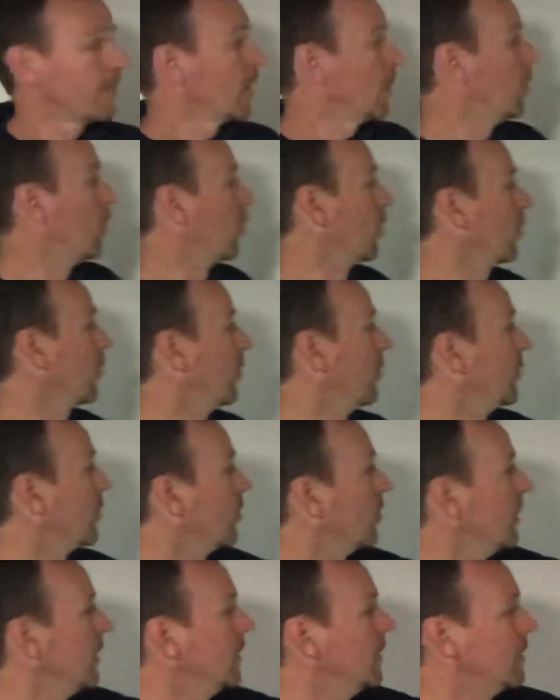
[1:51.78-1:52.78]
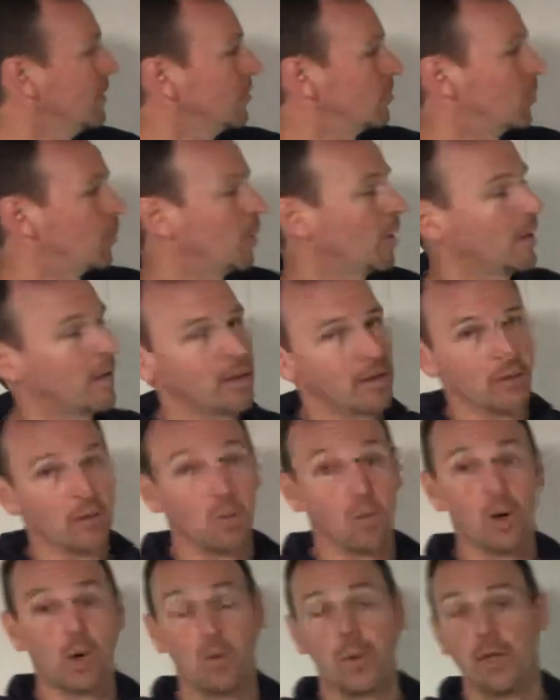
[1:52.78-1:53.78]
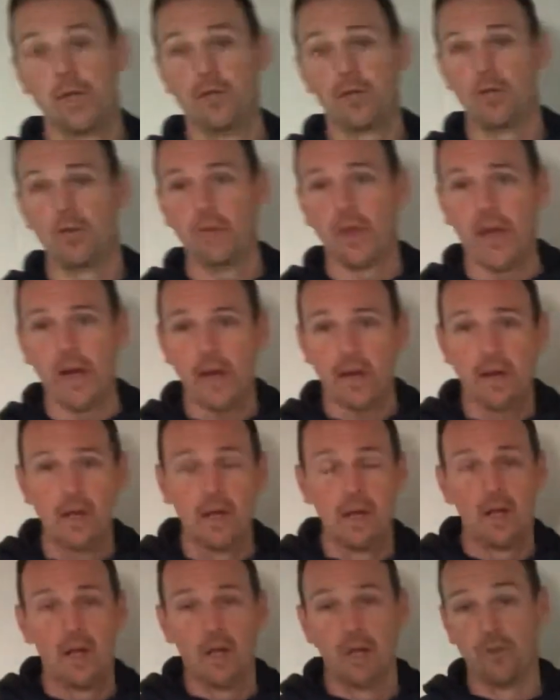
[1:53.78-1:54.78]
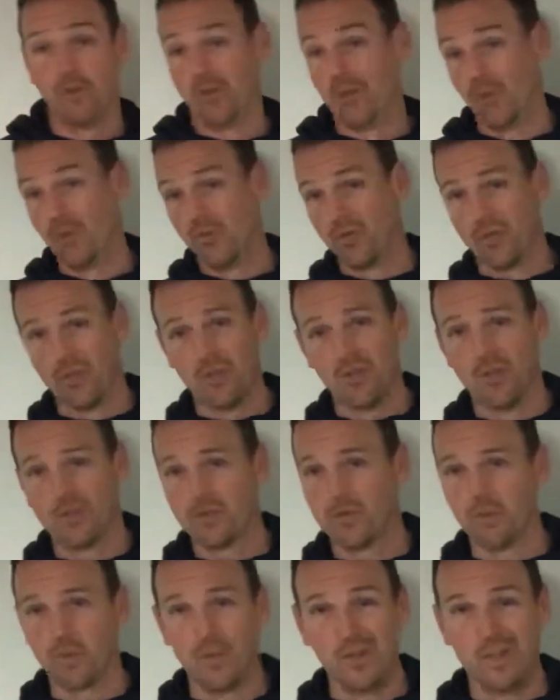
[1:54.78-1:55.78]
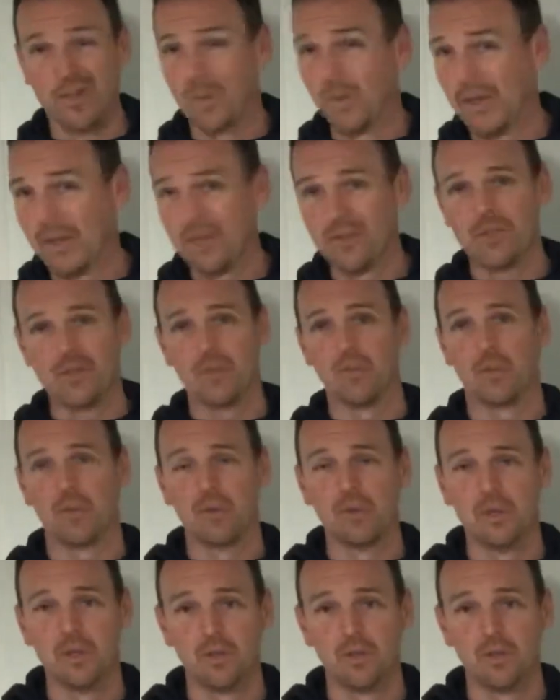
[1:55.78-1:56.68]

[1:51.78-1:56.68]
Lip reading: But we're going to read this player, and the way we do that is usually just really, really simple.